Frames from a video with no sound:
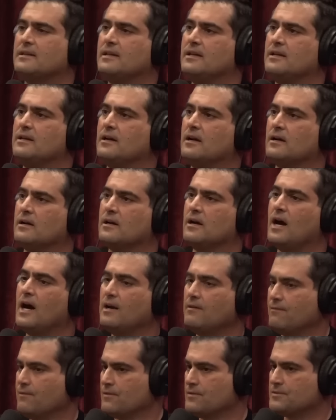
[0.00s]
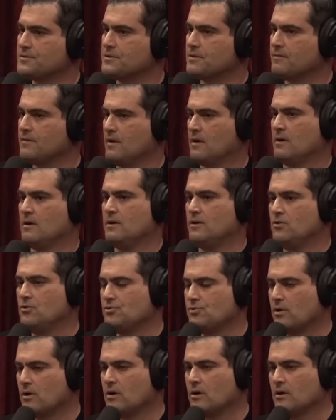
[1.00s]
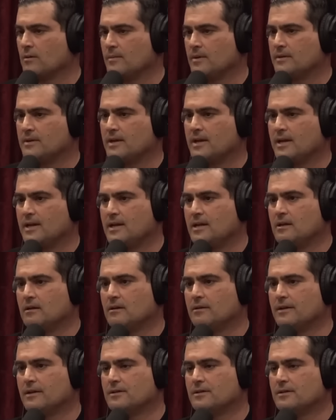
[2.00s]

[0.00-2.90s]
the converse of the uh, usual argument that I hear?